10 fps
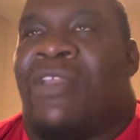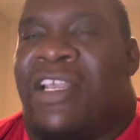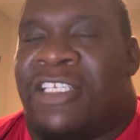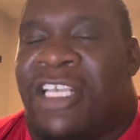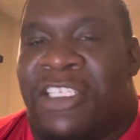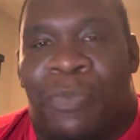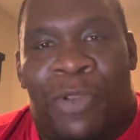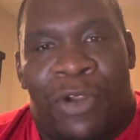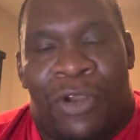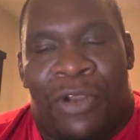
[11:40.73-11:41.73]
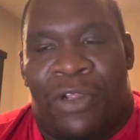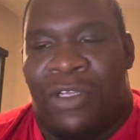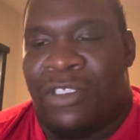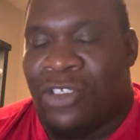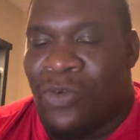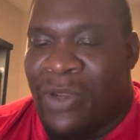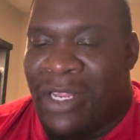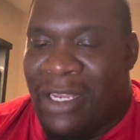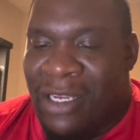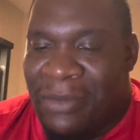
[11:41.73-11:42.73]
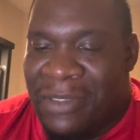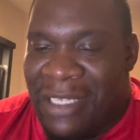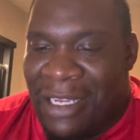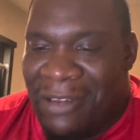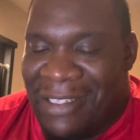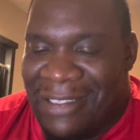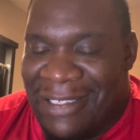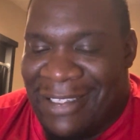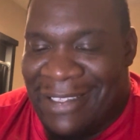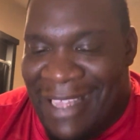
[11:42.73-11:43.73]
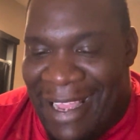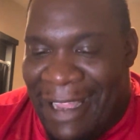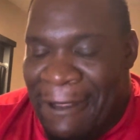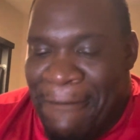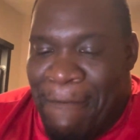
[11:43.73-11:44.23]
It's pure. So when it comes out to that,